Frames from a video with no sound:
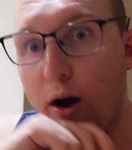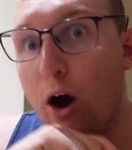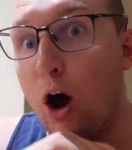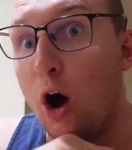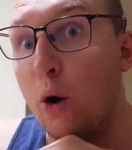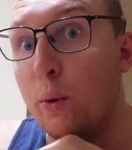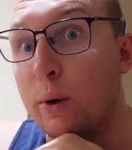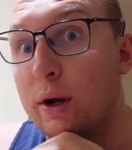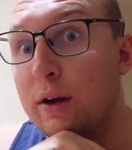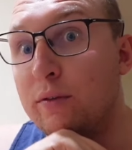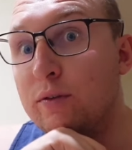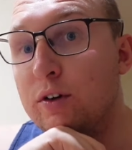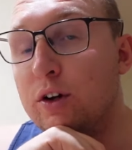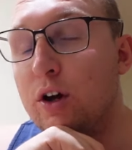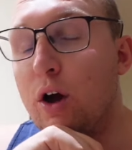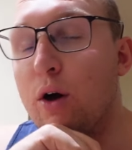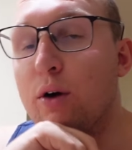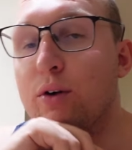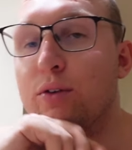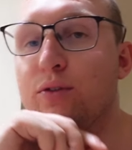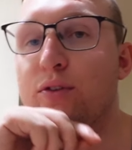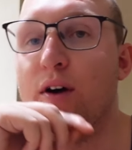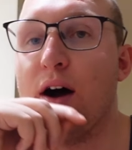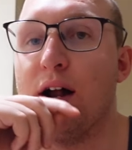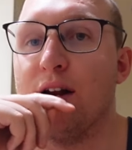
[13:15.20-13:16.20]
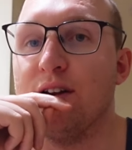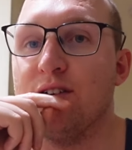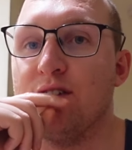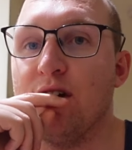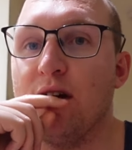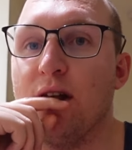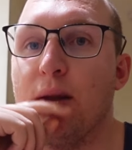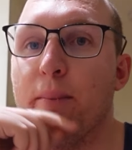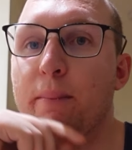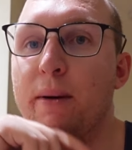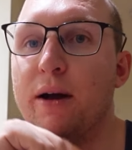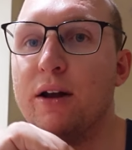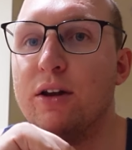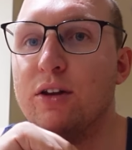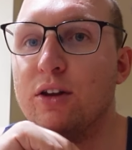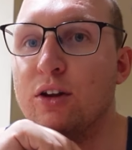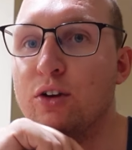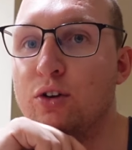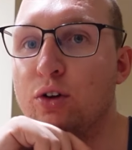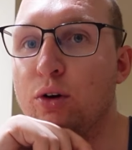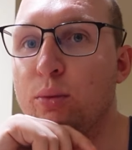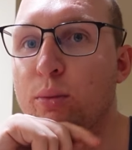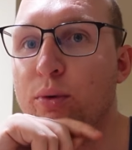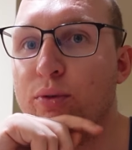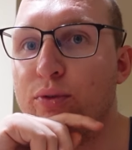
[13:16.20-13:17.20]
I would even go as far to say they're better
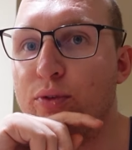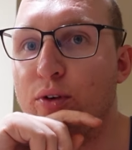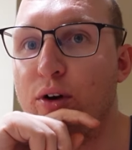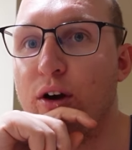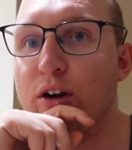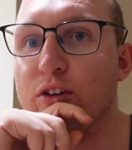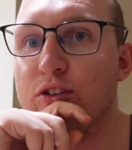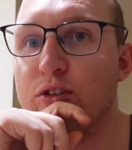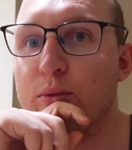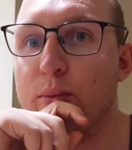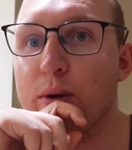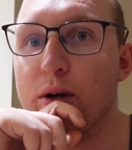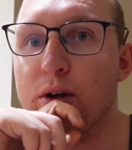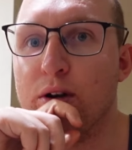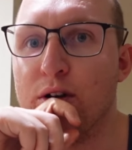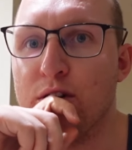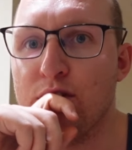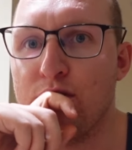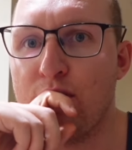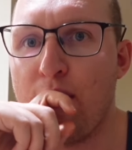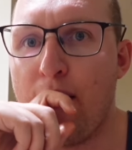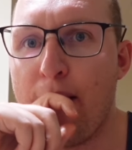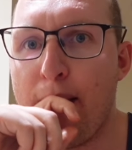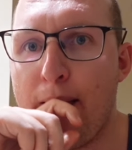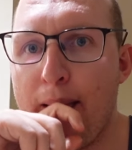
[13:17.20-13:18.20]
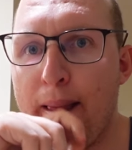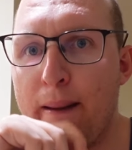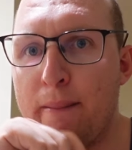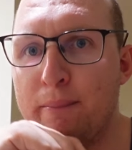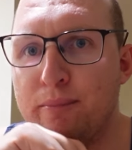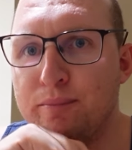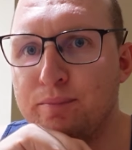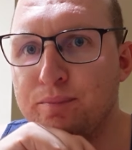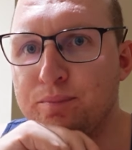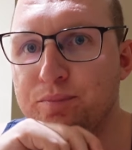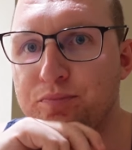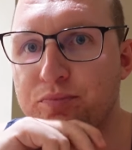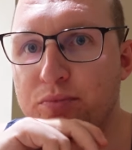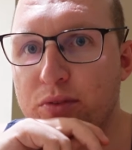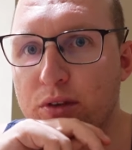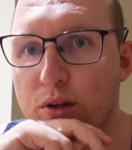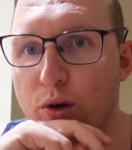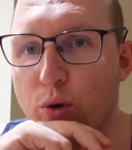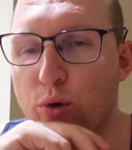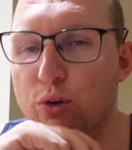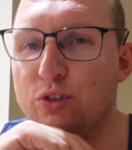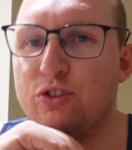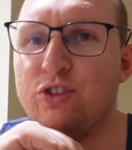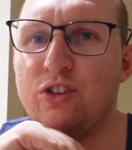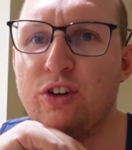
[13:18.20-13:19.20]
than normal fries, to be honest.
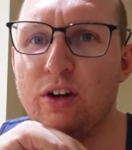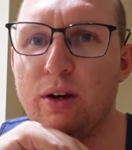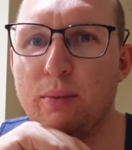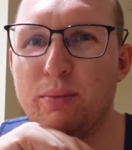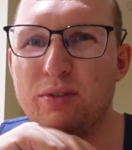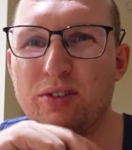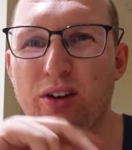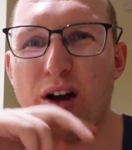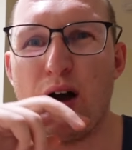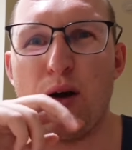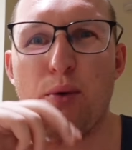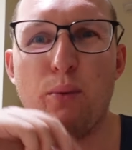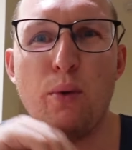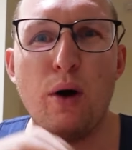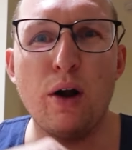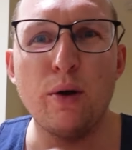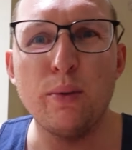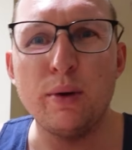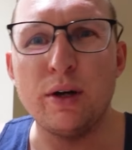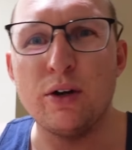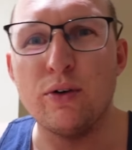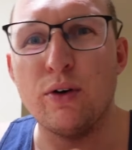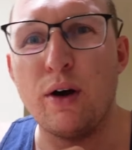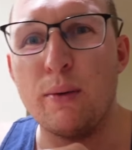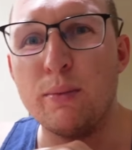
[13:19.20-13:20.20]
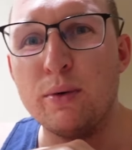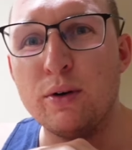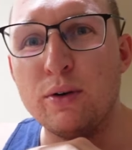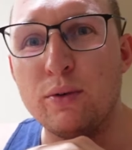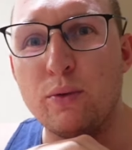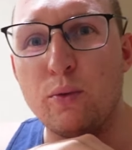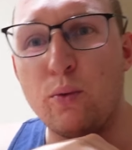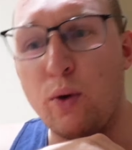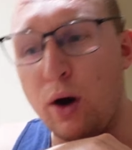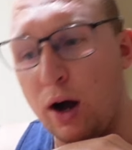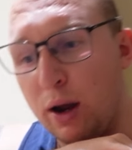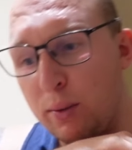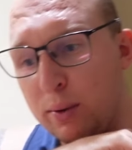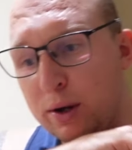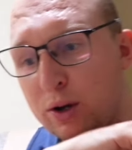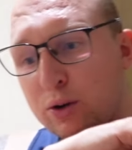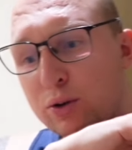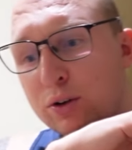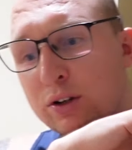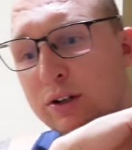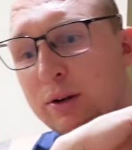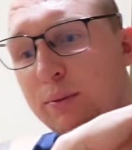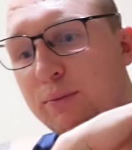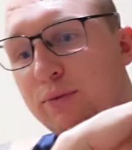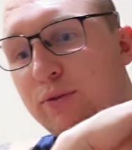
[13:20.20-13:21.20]
Or chips. Why are we
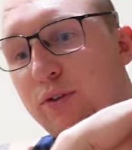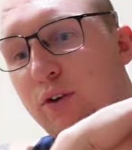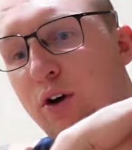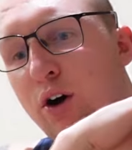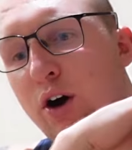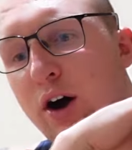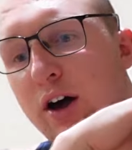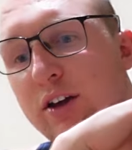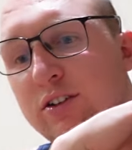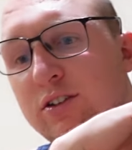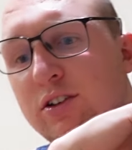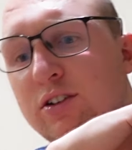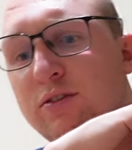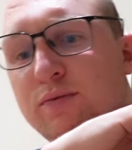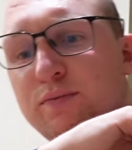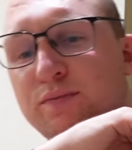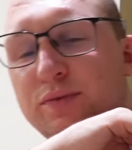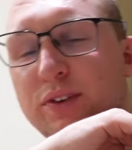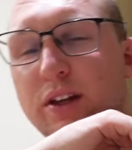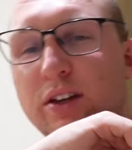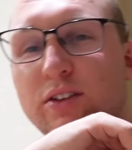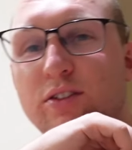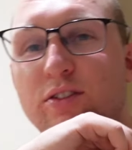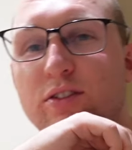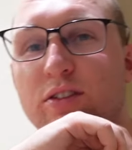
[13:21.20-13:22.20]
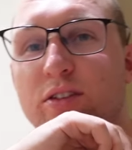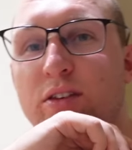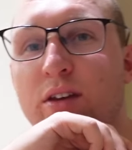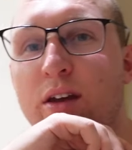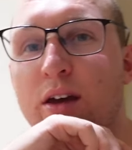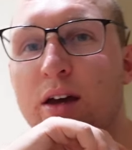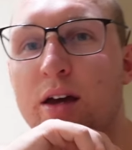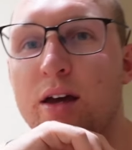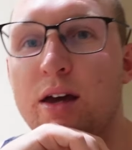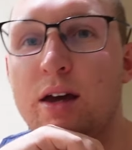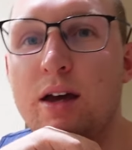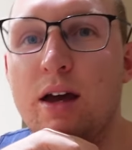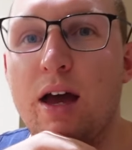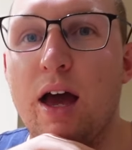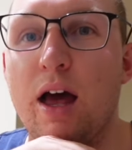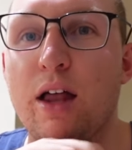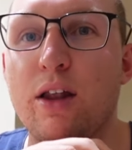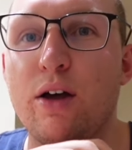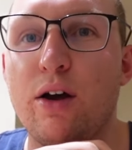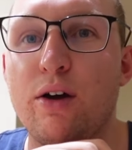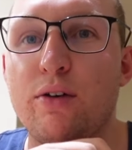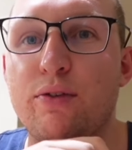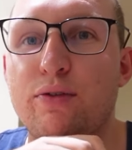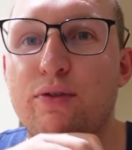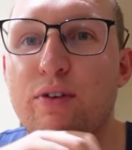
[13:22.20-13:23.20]
calling them fries? Is
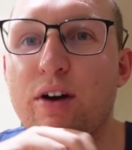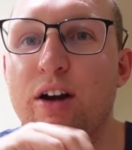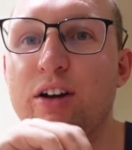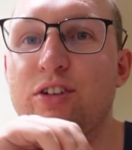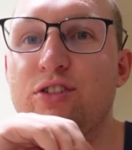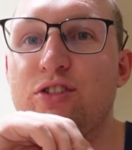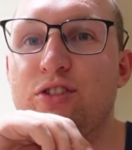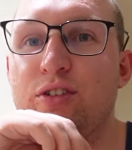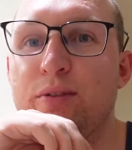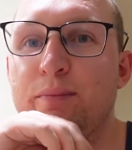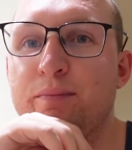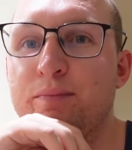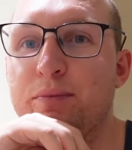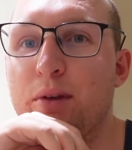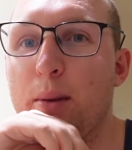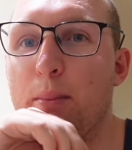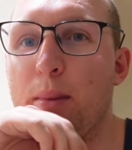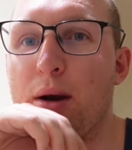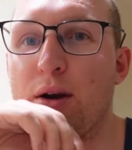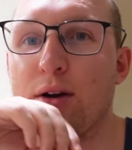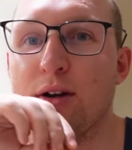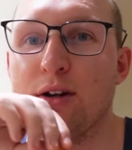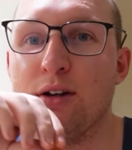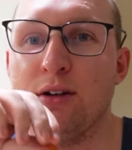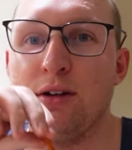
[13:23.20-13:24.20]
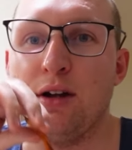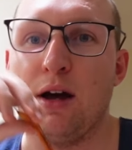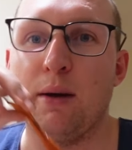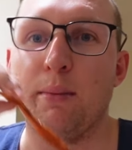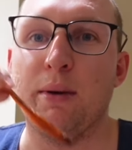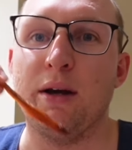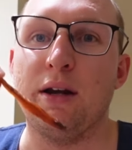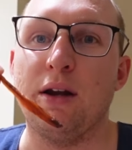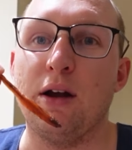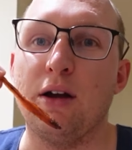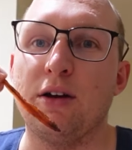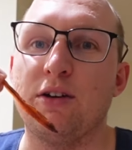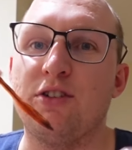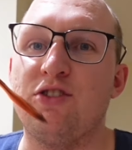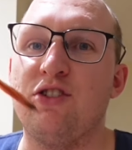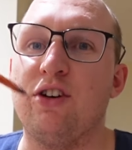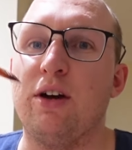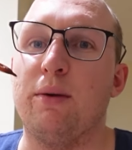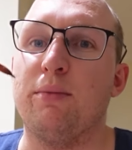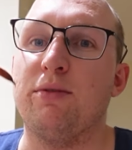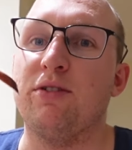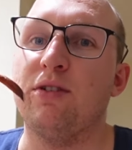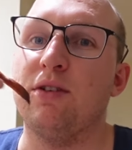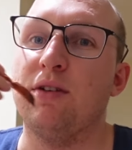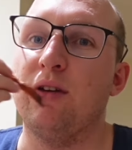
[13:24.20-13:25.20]
HelloFresh American? I mean,
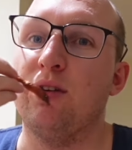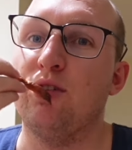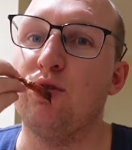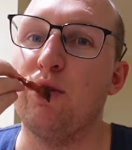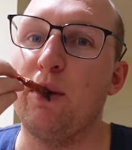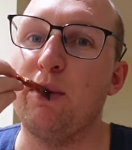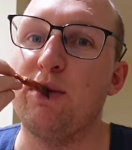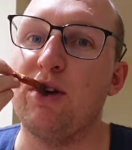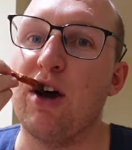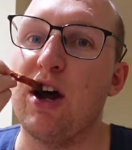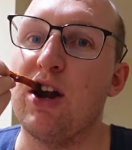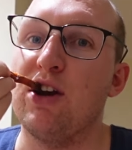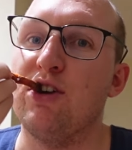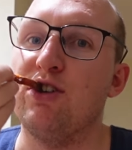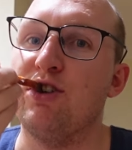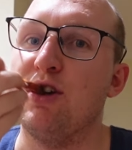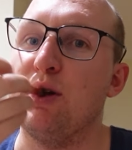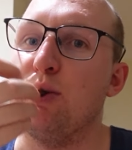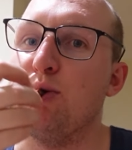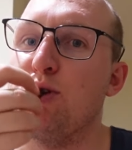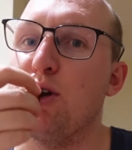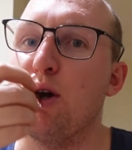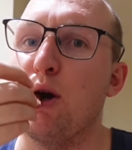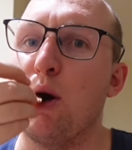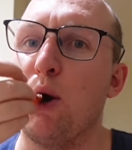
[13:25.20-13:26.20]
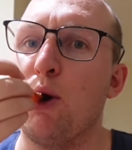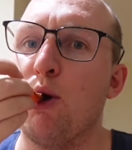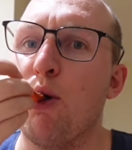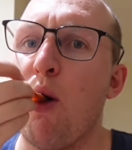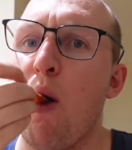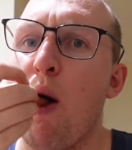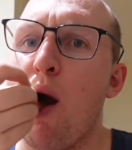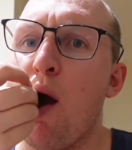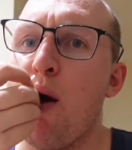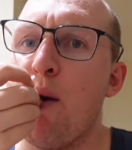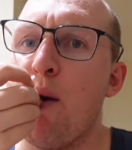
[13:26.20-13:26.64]
chips. The sweet potato chips. They're good.